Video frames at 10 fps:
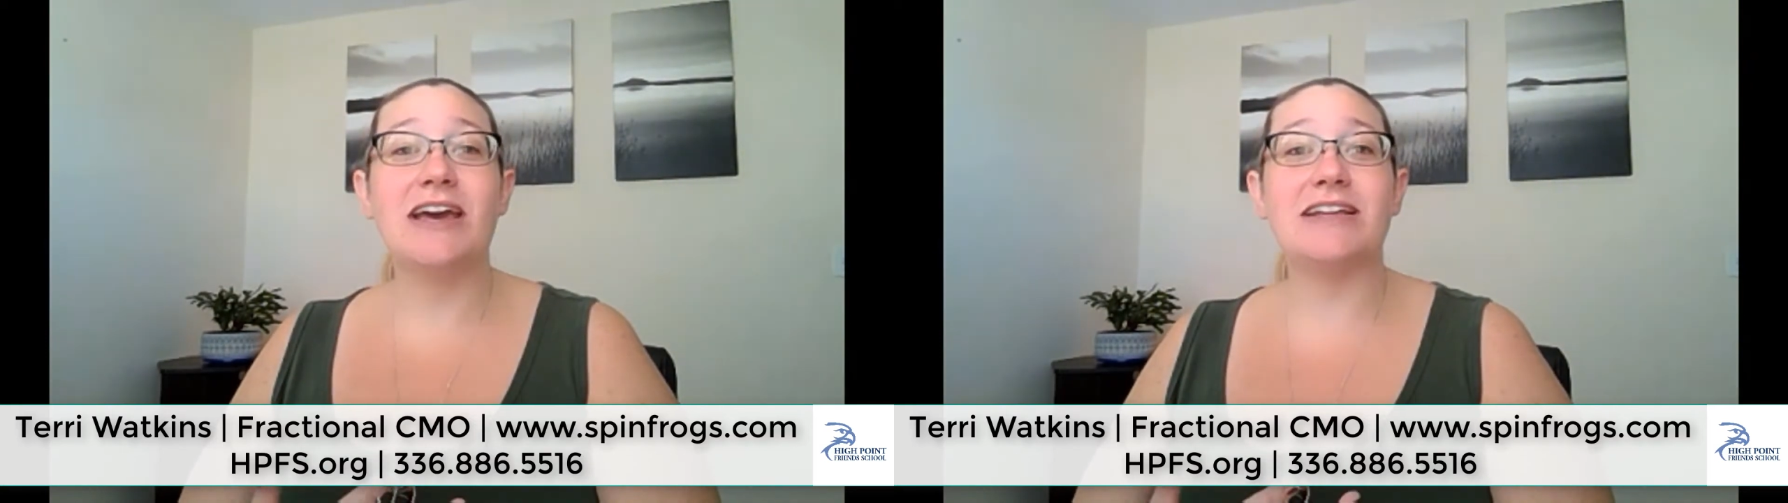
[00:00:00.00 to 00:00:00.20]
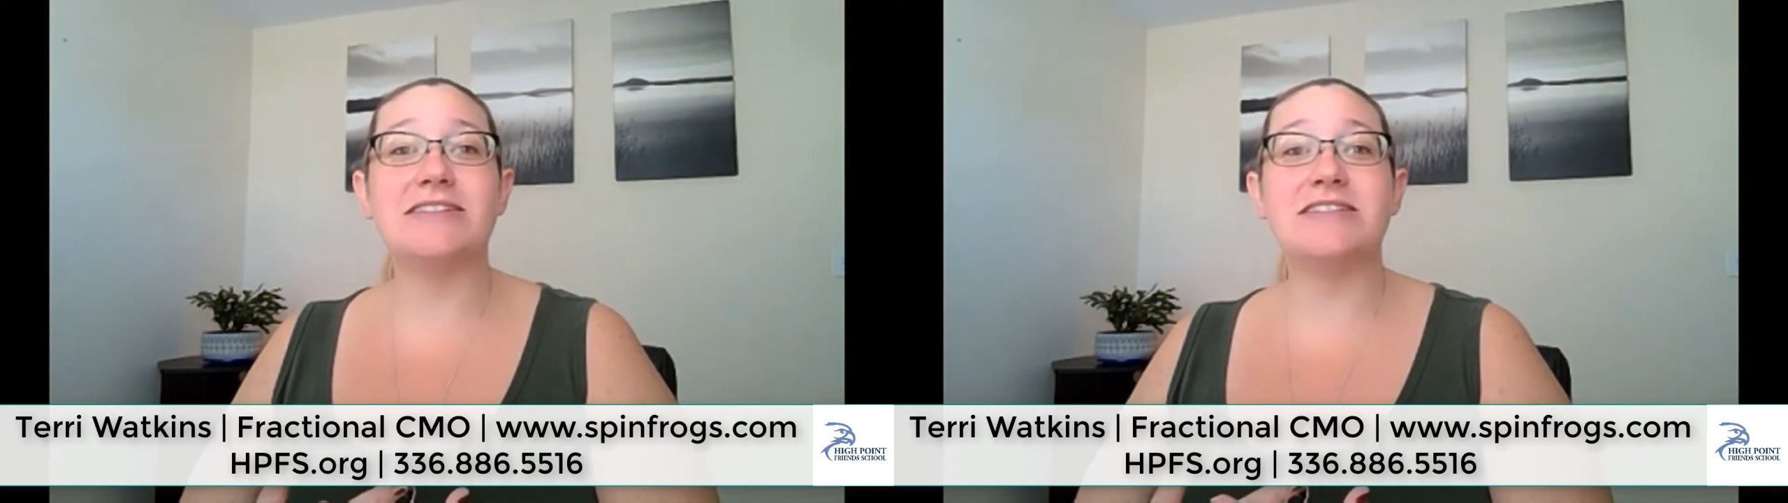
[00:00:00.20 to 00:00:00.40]

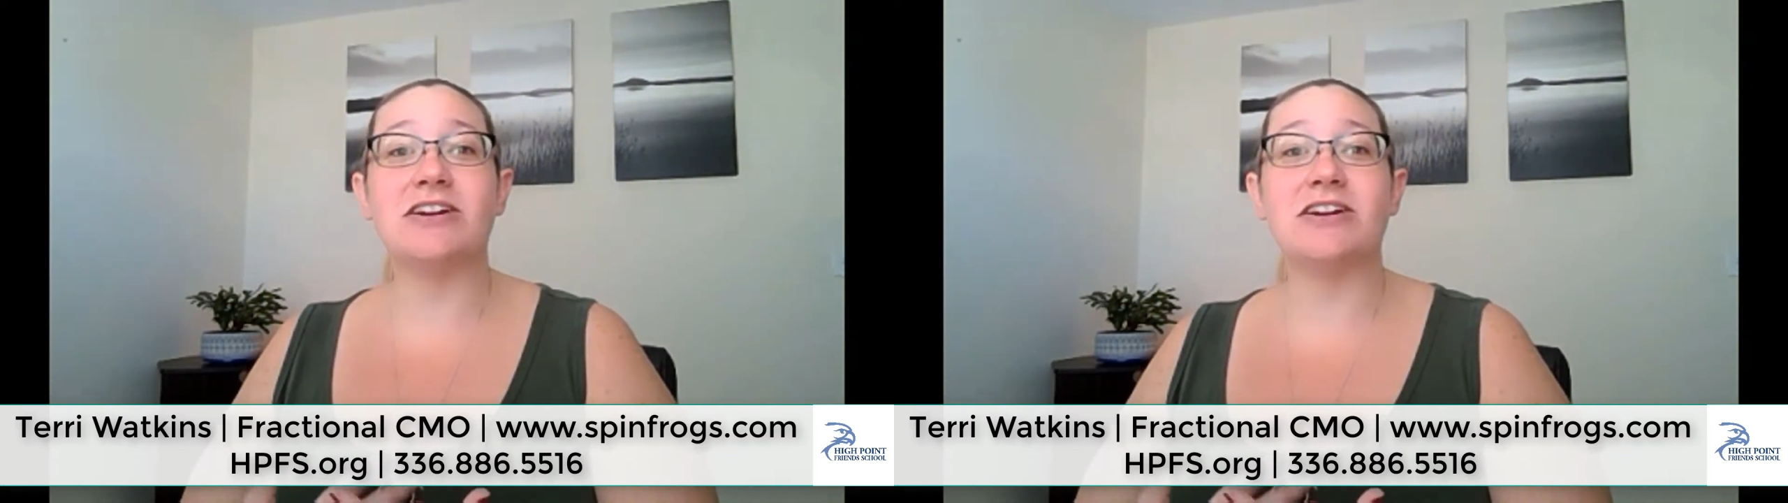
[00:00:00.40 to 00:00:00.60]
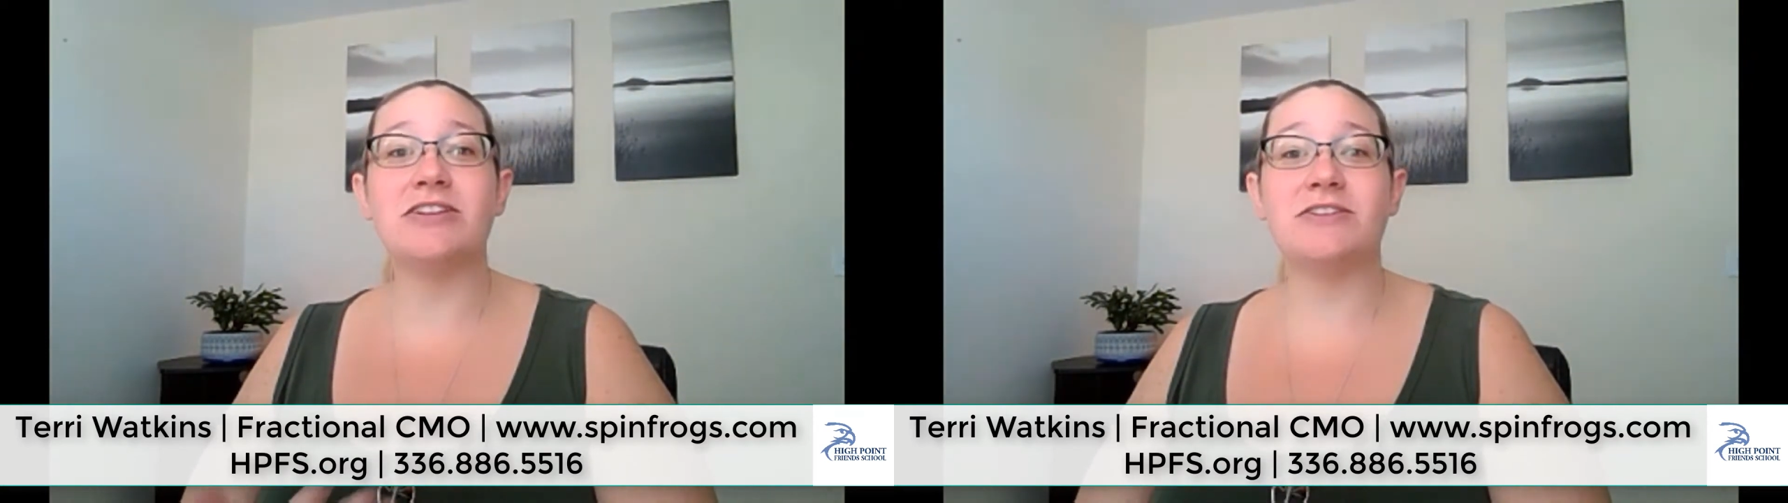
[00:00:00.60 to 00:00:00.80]
and
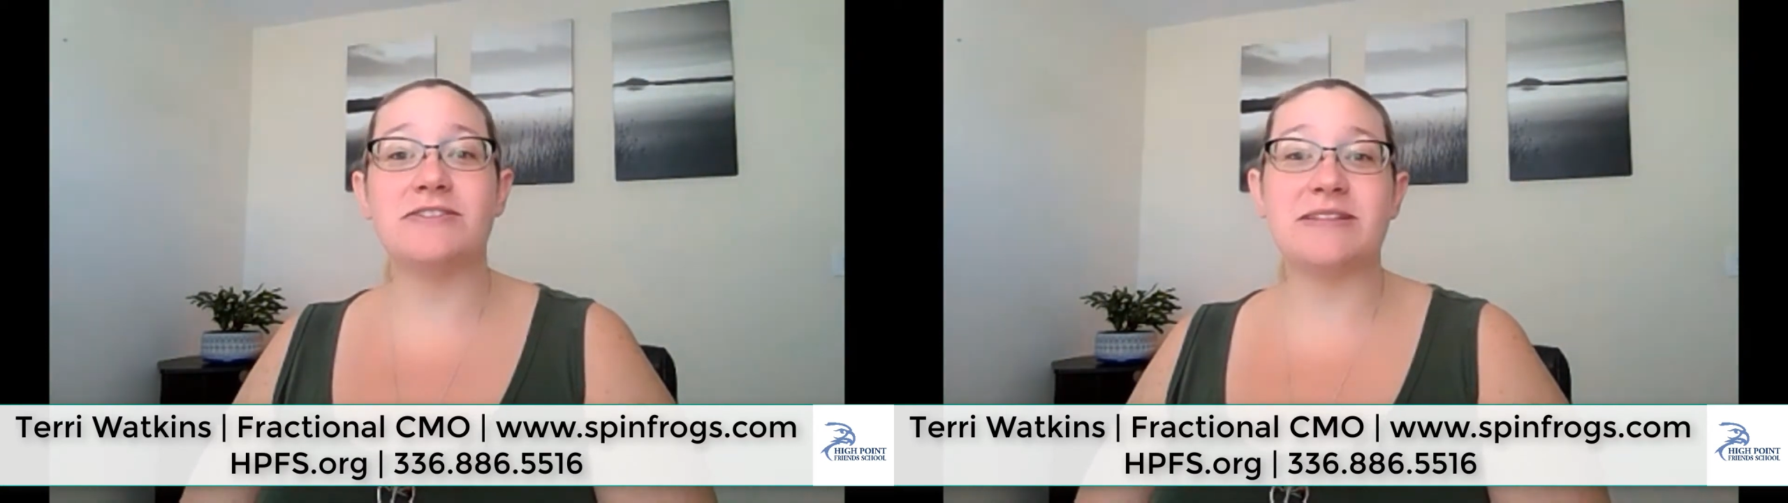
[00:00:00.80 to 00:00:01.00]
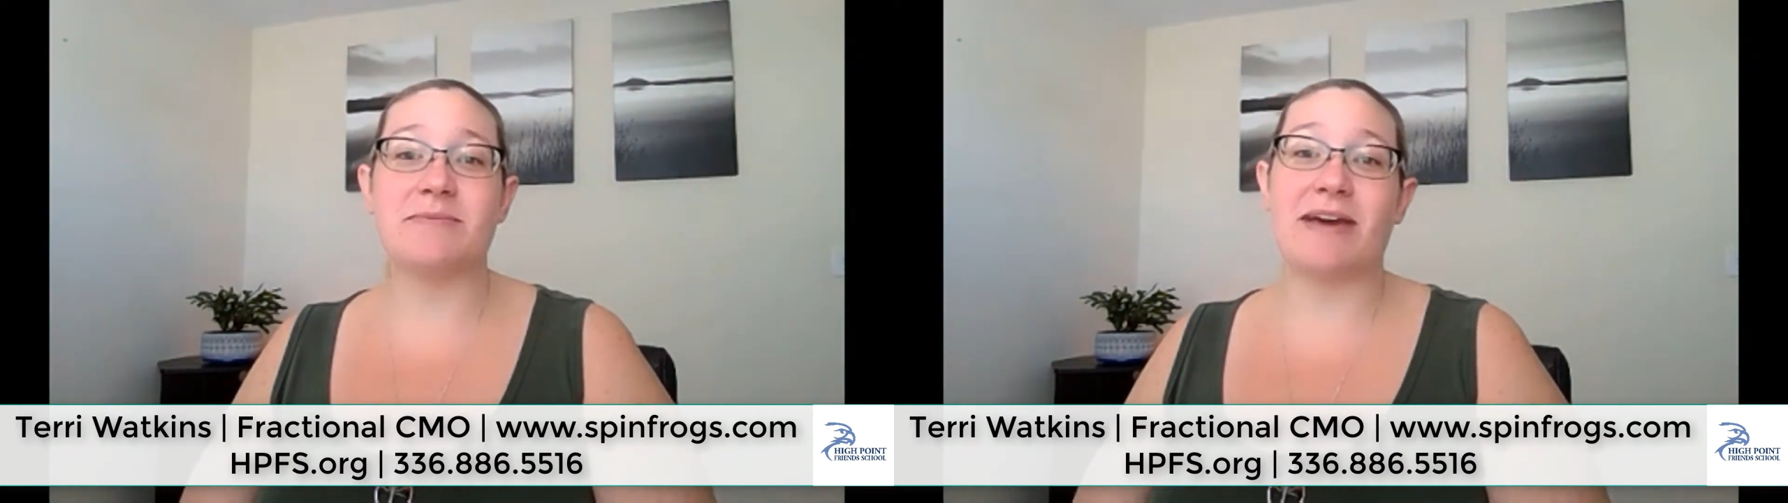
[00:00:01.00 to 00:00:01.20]
started
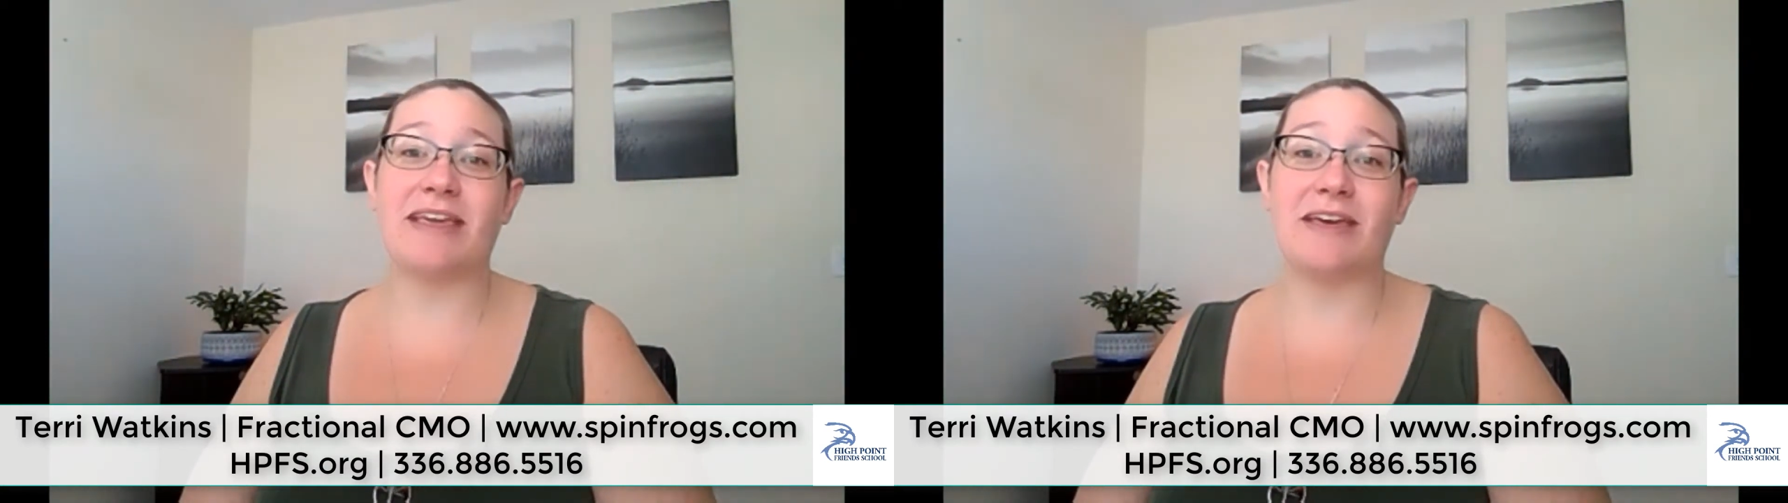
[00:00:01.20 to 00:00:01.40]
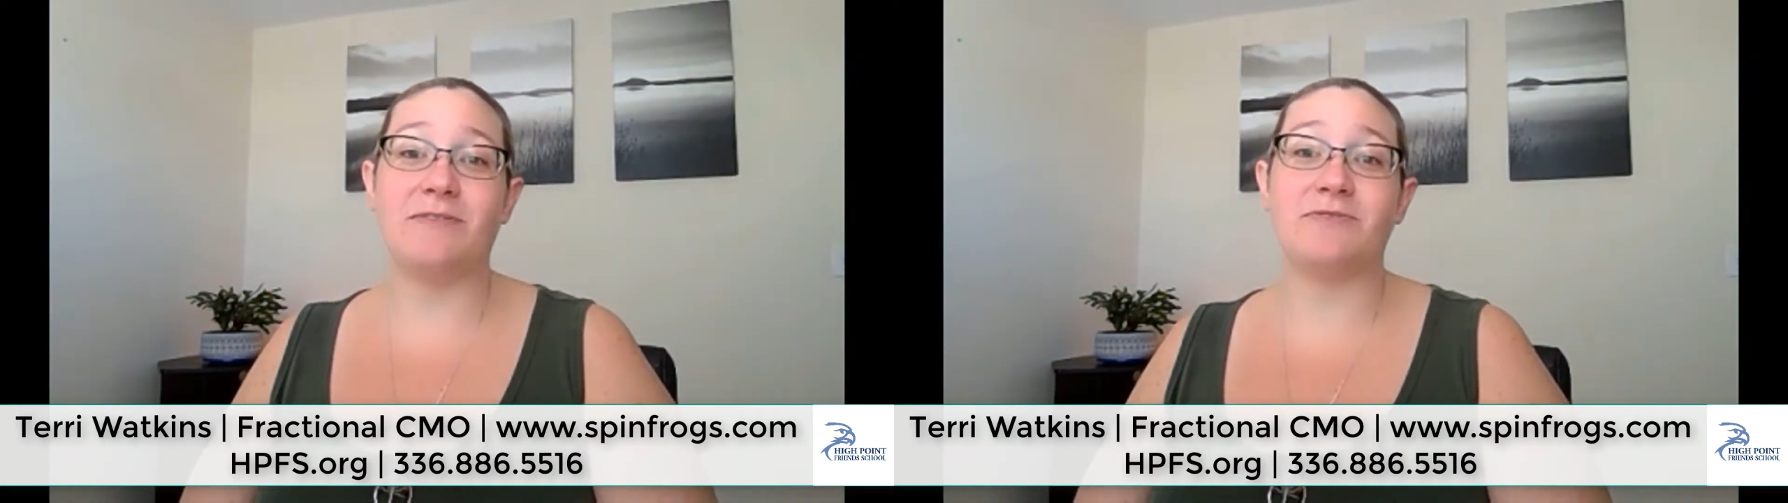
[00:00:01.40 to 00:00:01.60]
using my
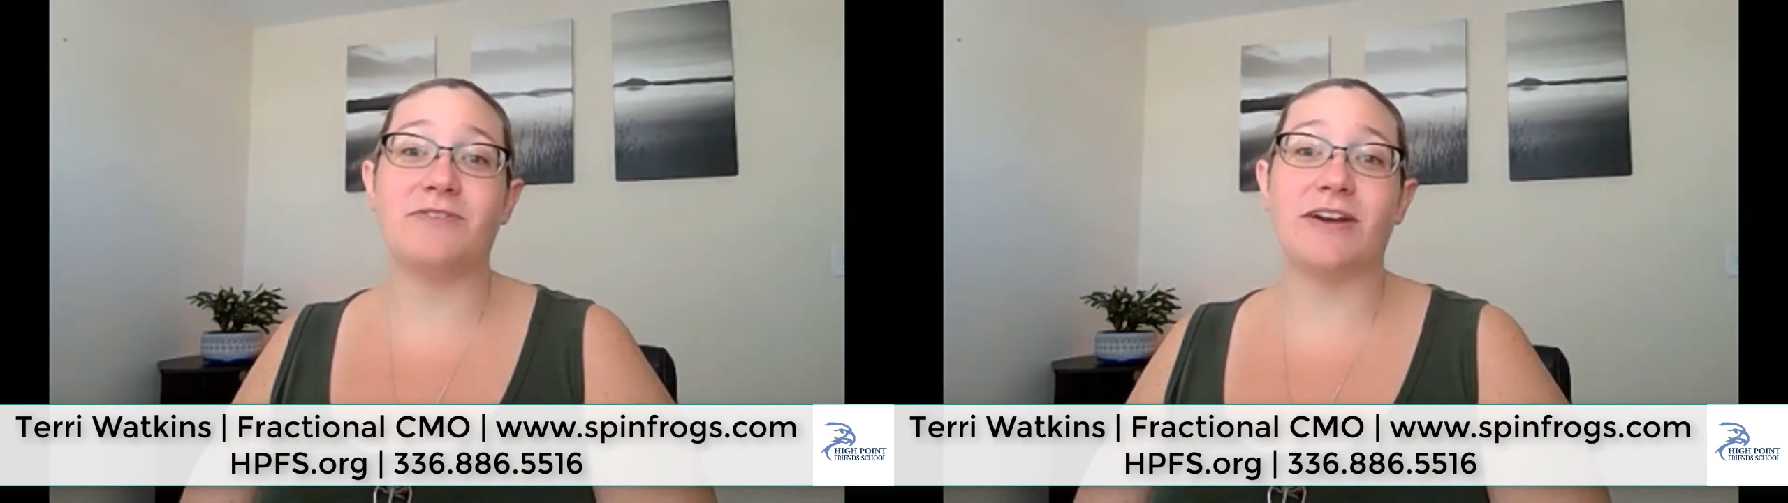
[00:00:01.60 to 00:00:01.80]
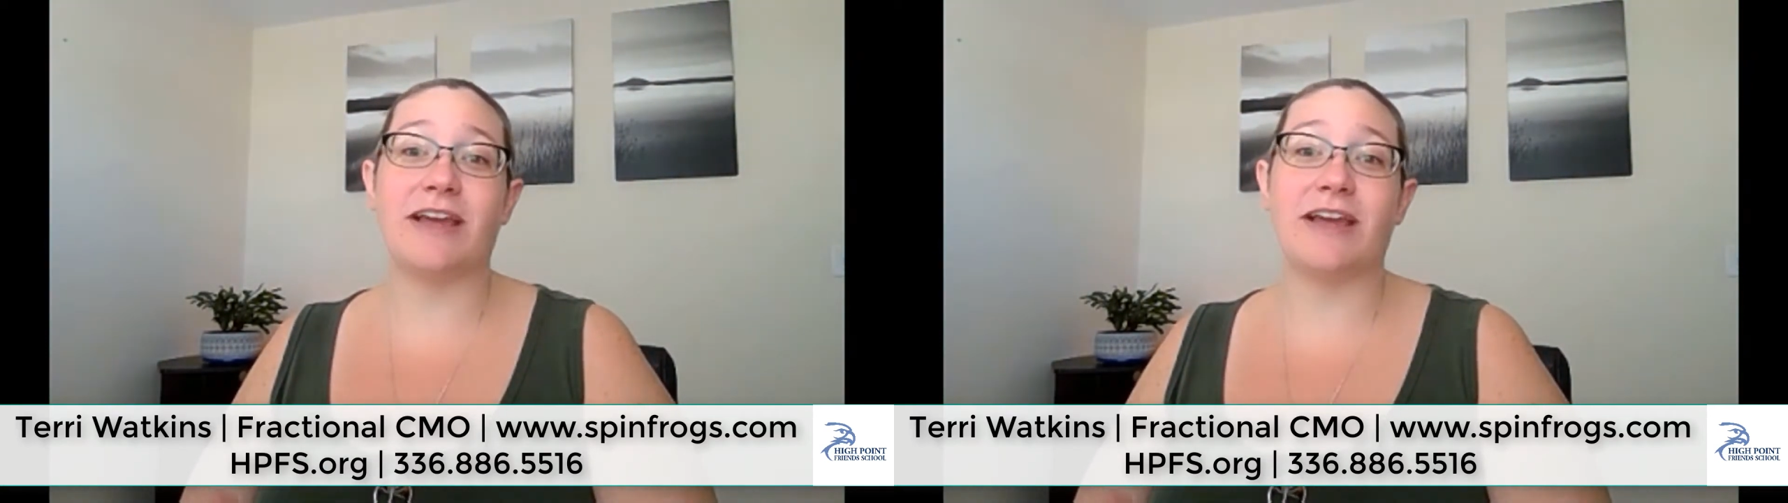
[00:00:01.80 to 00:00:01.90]
gift for